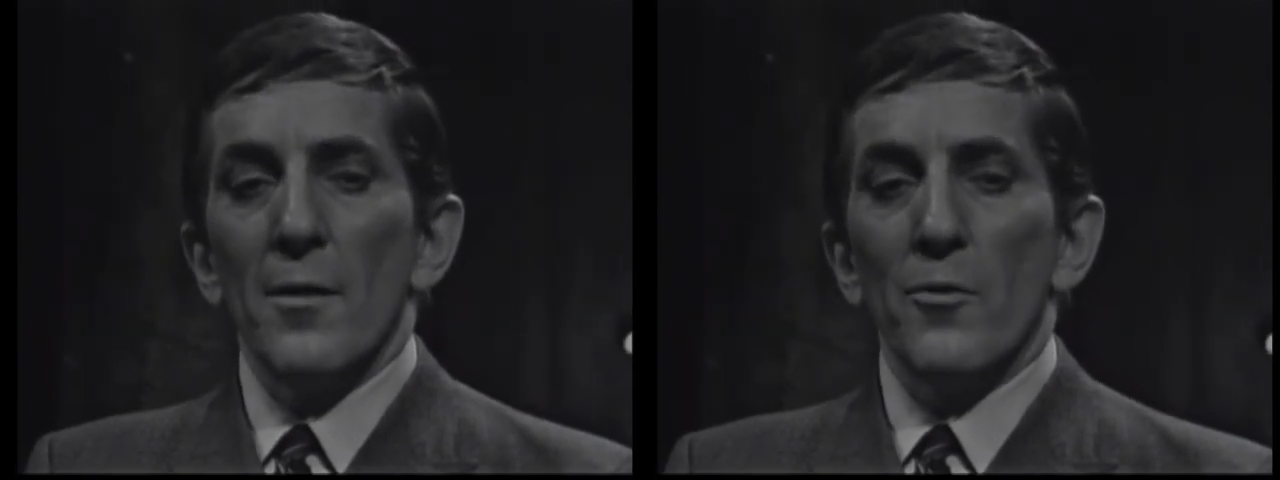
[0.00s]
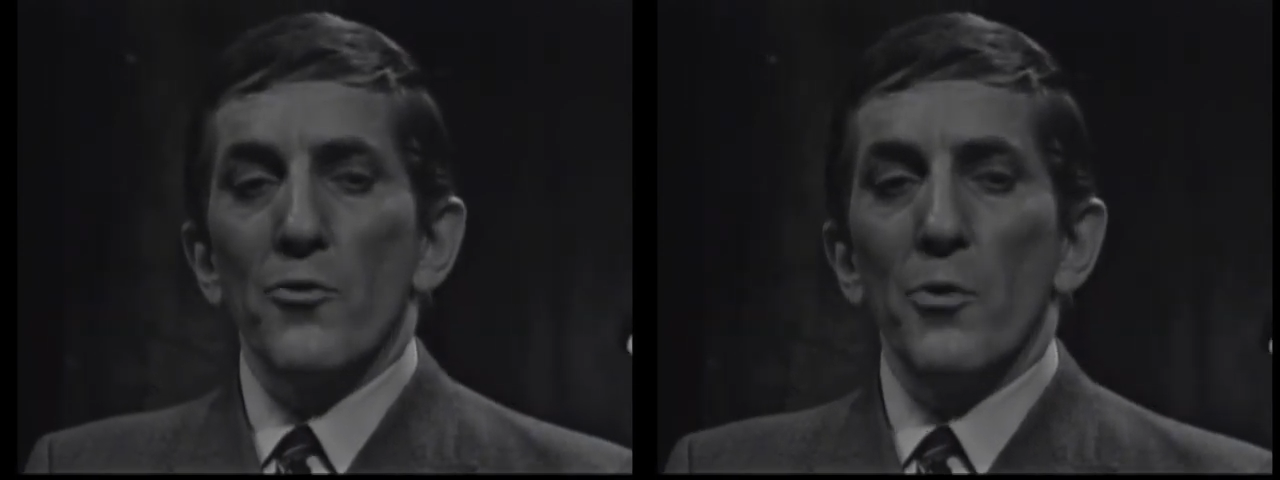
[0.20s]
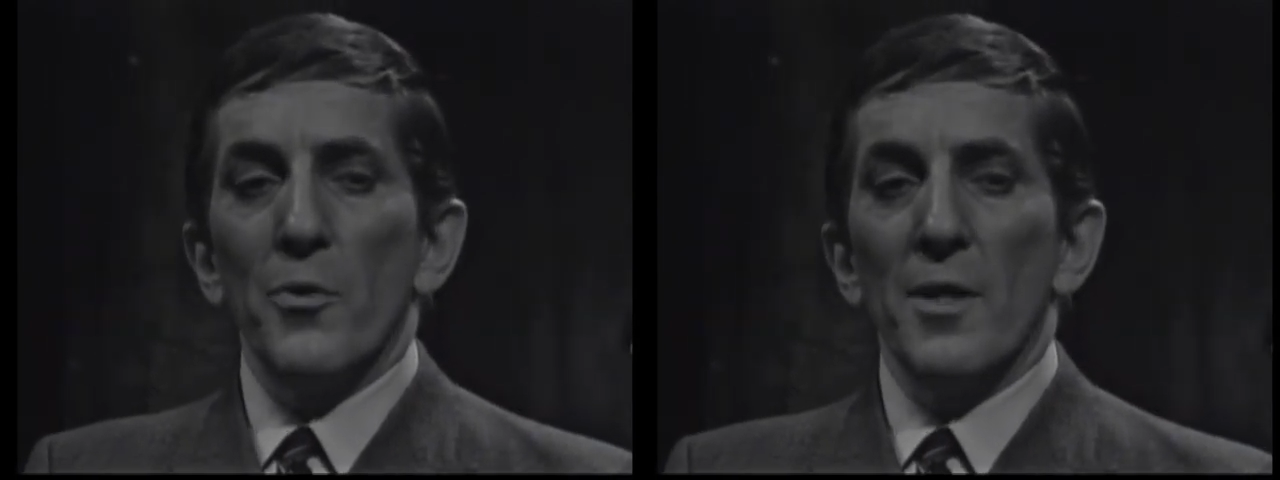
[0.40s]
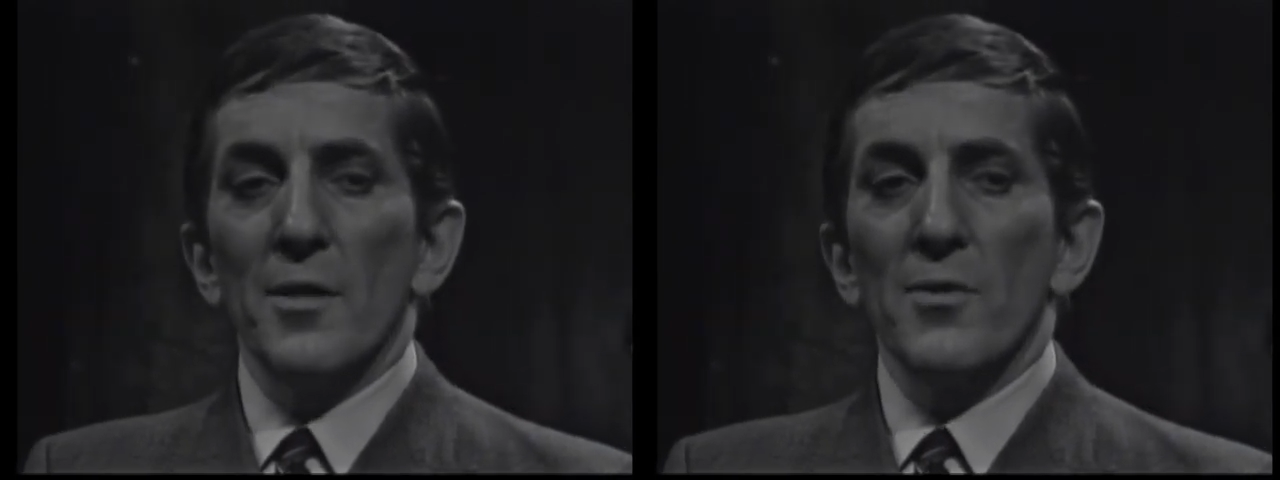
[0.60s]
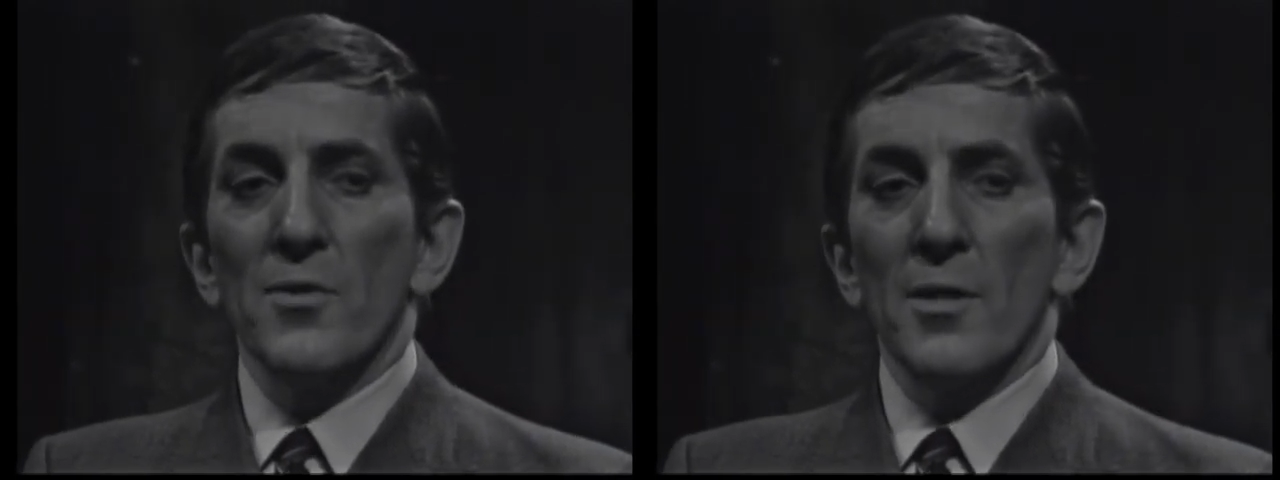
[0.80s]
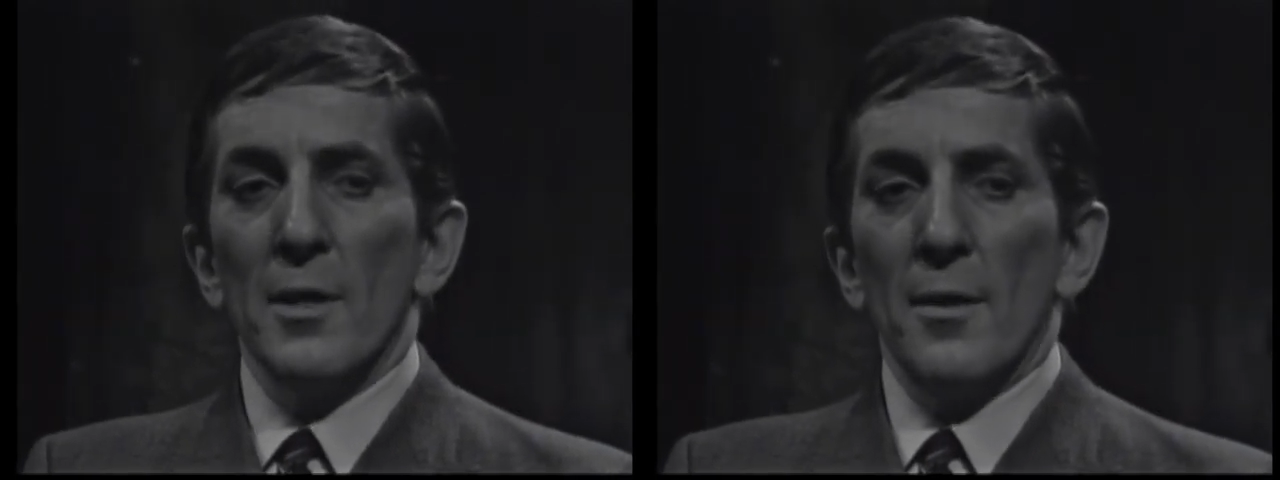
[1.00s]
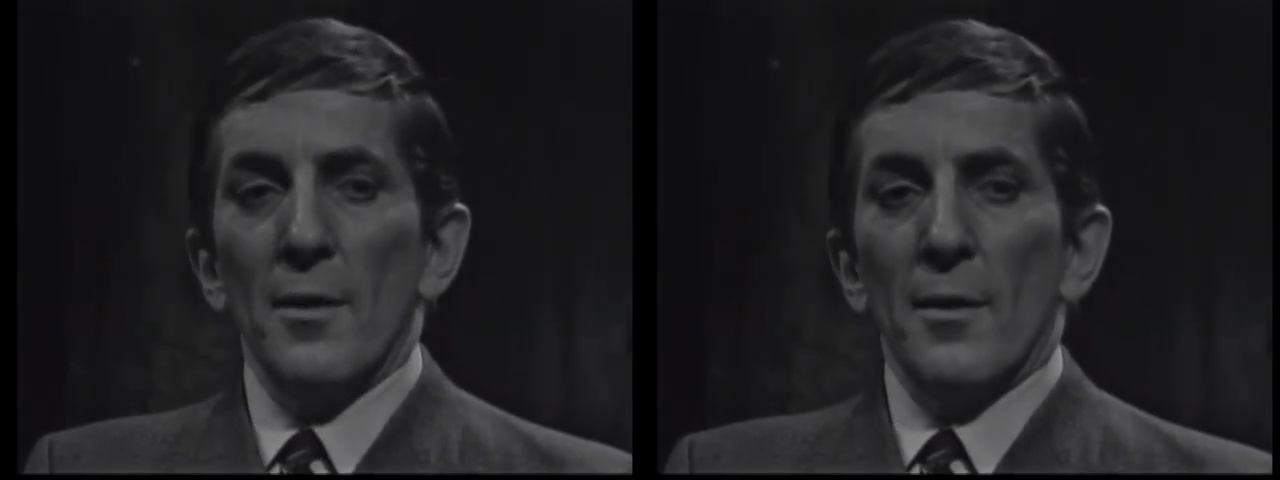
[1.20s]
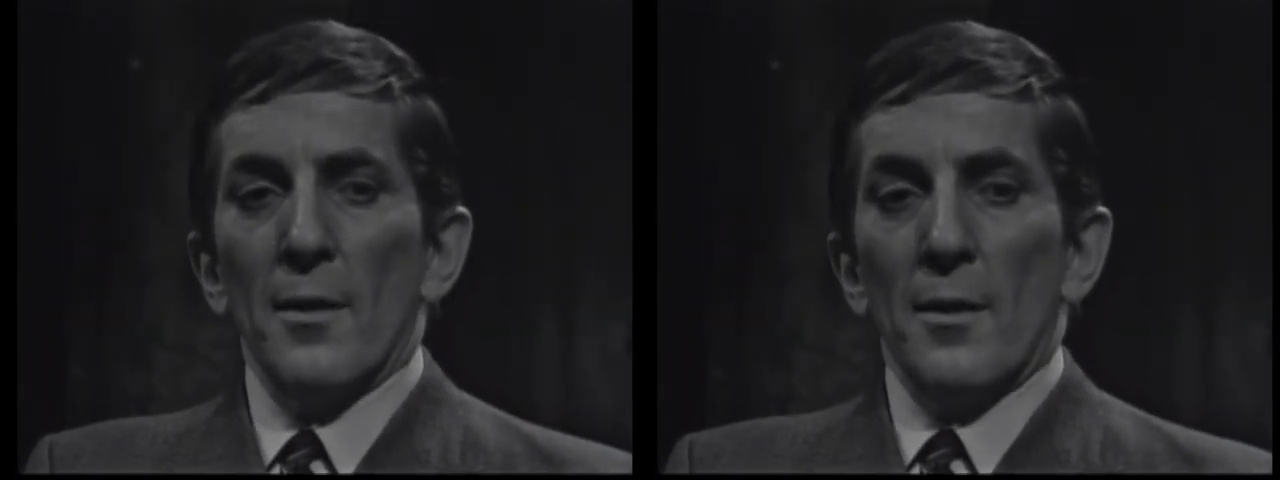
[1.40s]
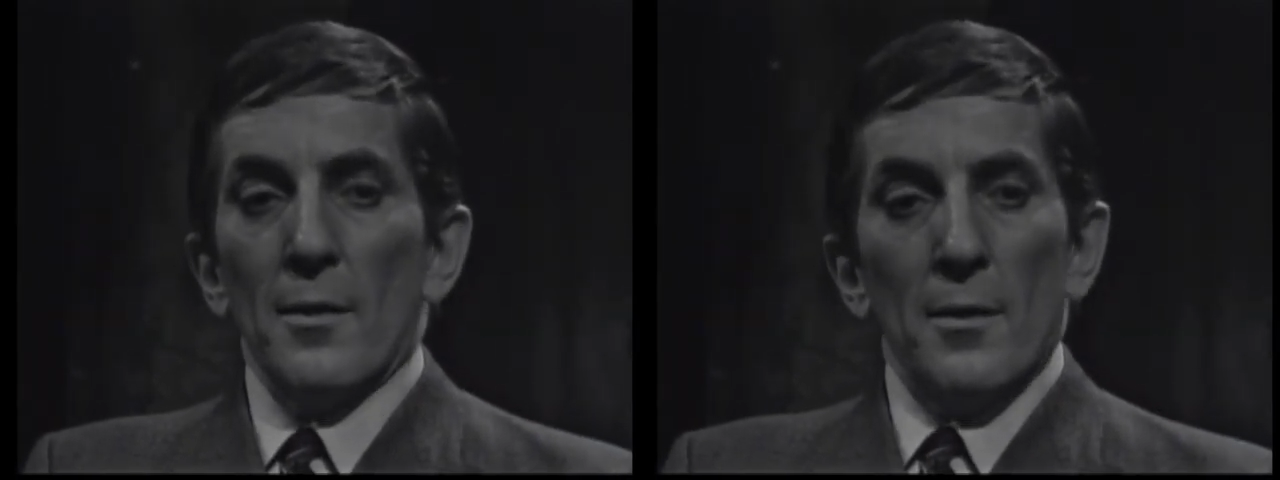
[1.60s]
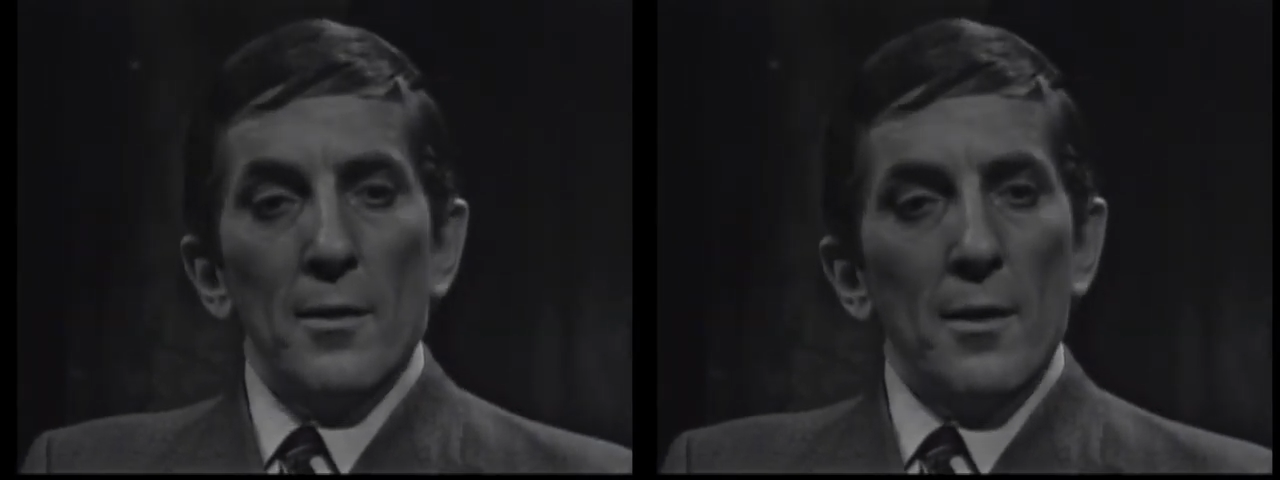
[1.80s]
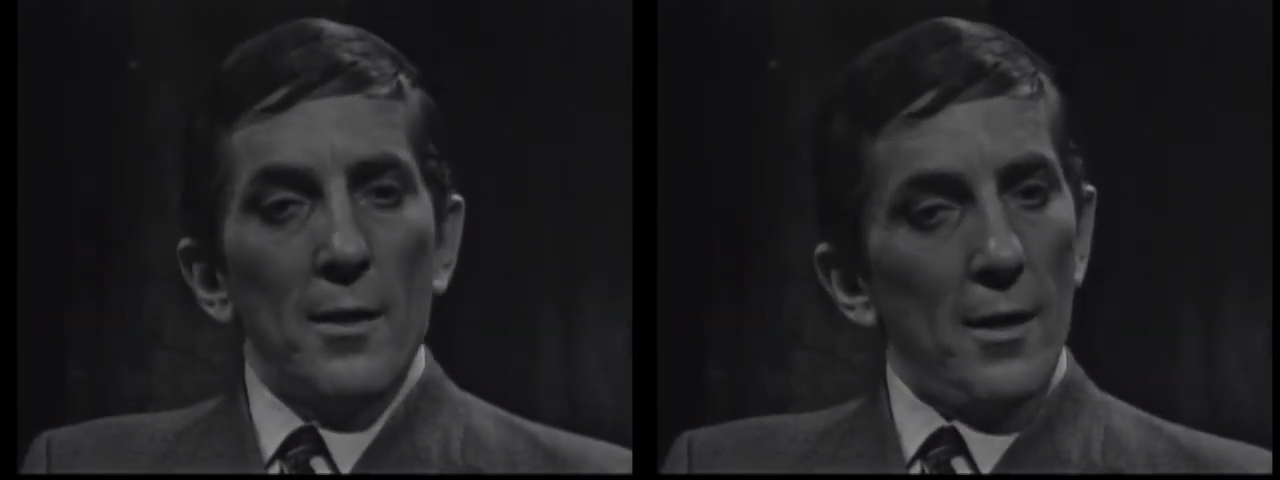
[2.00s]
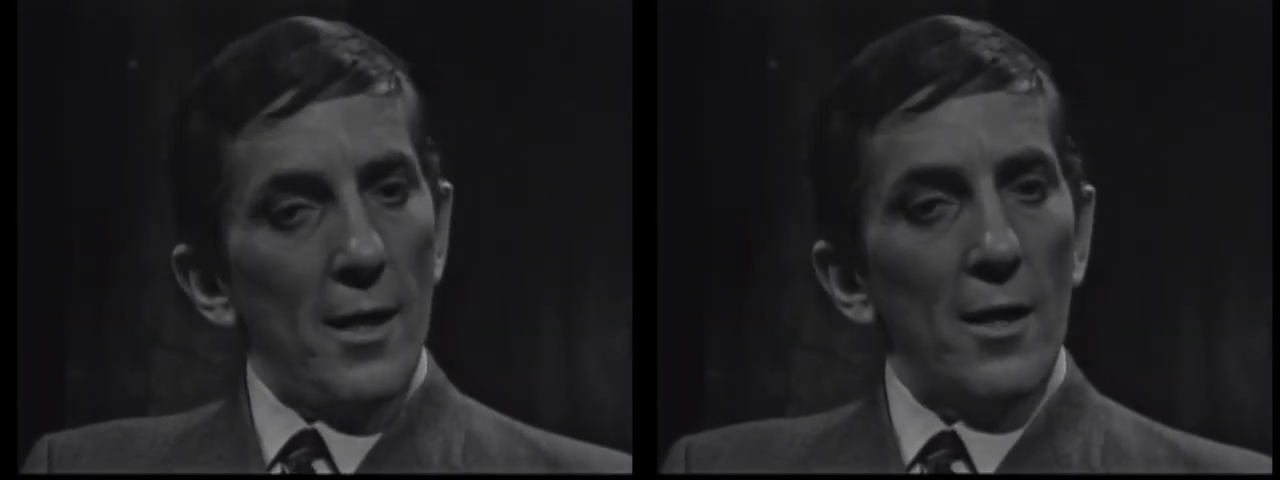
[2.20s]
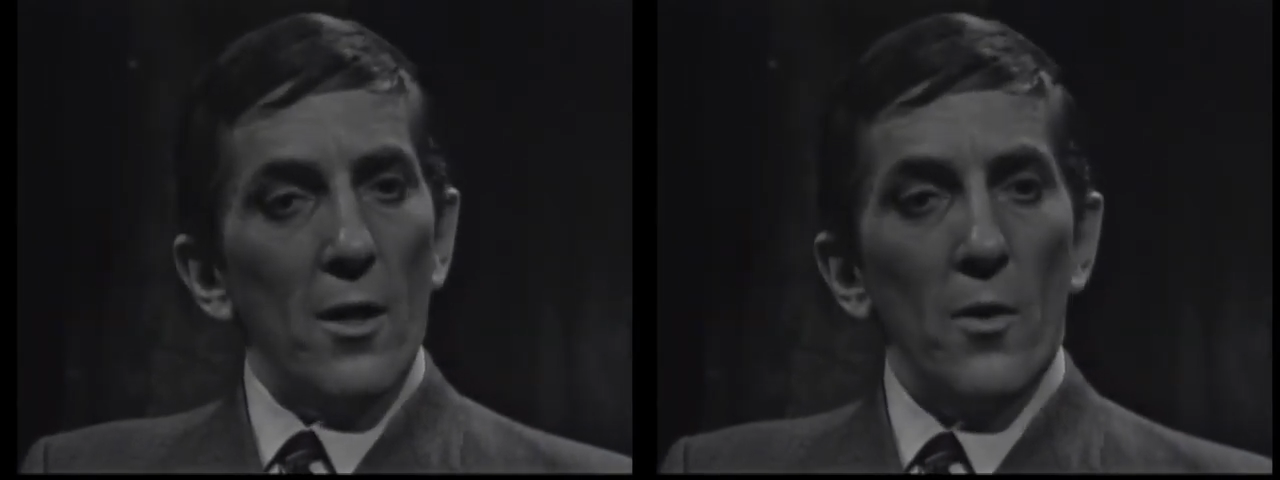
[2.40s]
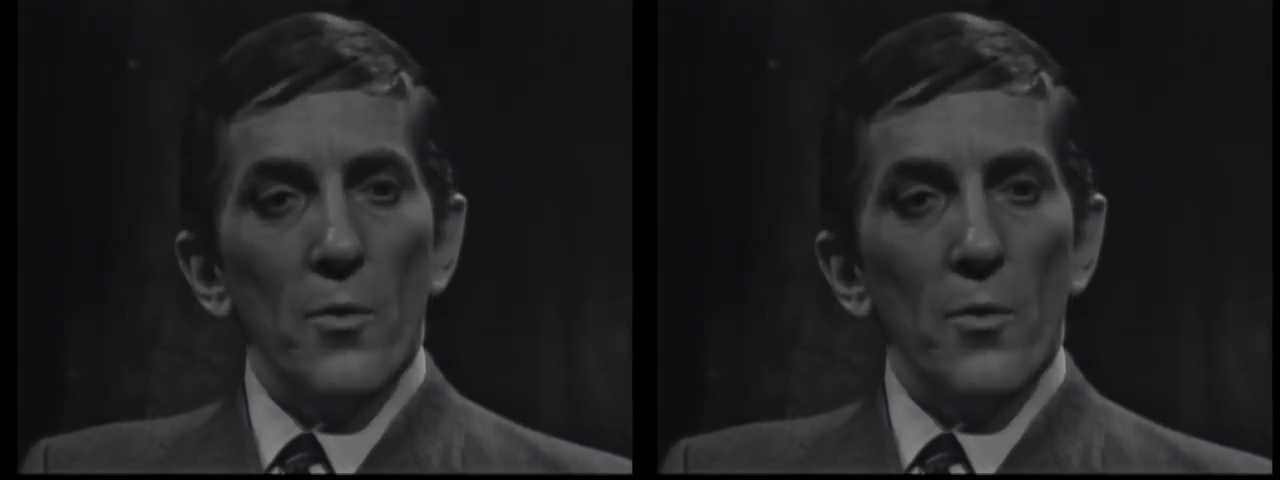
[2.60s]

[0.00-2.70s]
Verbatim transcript: The truth is, it's I fun loathe,